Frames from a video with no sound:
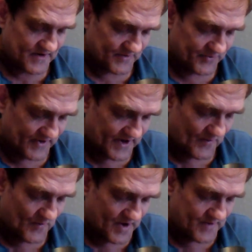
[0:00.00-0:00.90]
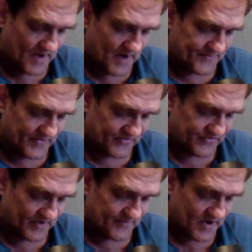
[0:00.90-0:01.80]
to play one
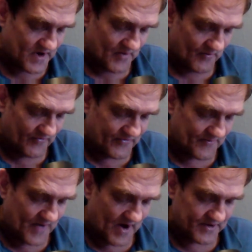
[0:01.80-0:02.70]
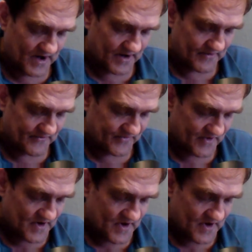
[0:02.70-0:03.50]
upmanship with the bounty hunters.